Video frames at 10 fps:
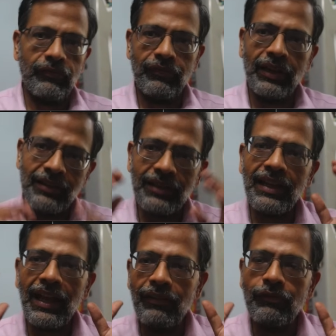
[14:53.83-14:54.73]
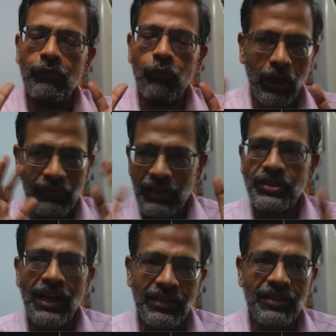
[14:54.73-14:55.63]
Whether they have whatever
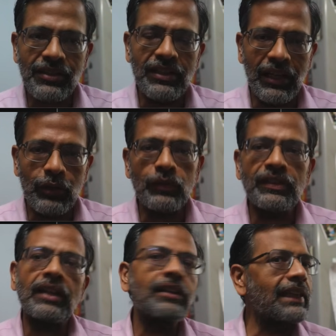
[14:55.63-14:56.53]
strategy they are using,